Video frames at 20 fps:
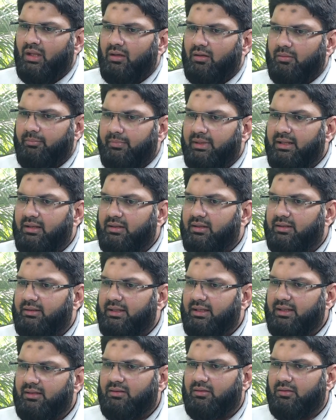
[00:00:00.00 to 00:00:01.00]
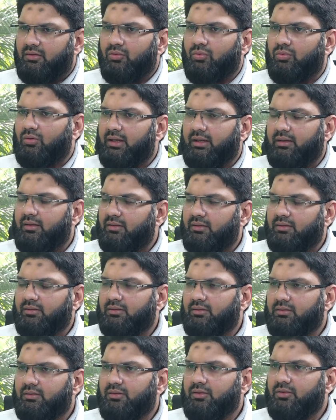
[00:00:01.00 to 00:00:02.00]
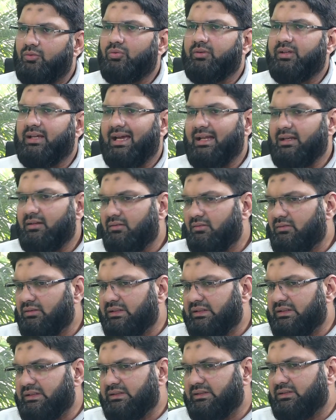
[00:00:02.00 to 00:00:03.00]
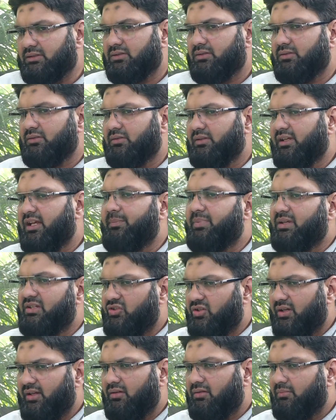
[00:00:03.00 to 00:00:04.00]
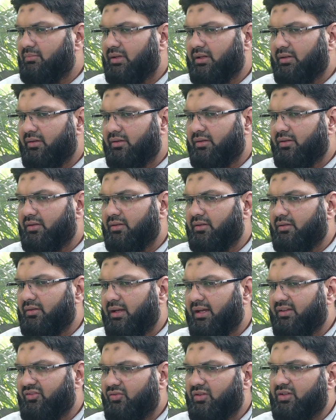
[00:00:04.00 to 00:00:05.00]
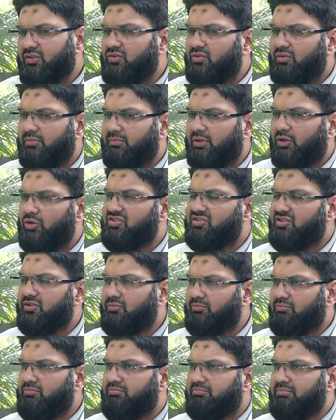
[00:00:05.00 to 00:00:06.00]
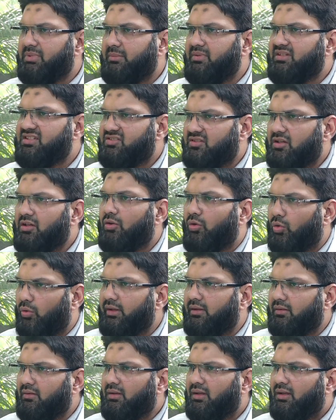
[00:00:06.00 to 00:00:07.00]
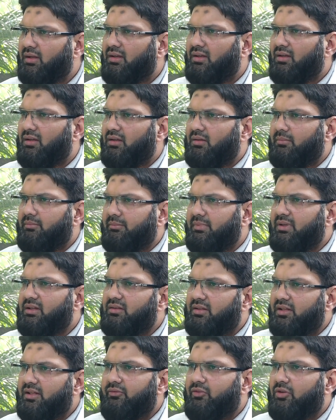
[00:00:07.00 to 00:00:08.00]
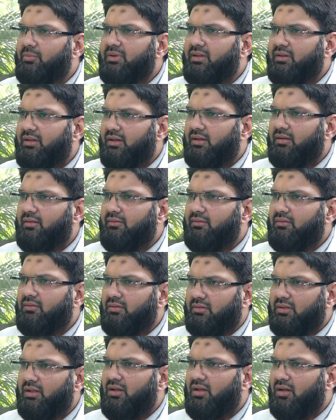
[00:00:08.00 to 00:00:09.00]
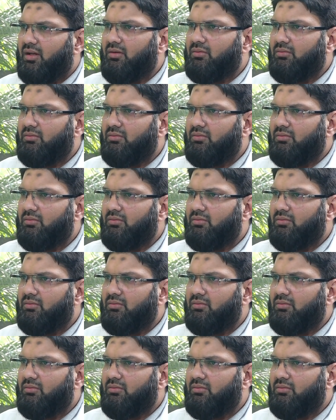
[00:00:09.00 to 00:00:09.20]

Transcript: Milk teeth, no. You can keep a check, but as such, because the baby is still growing, milk teeth will be there till around.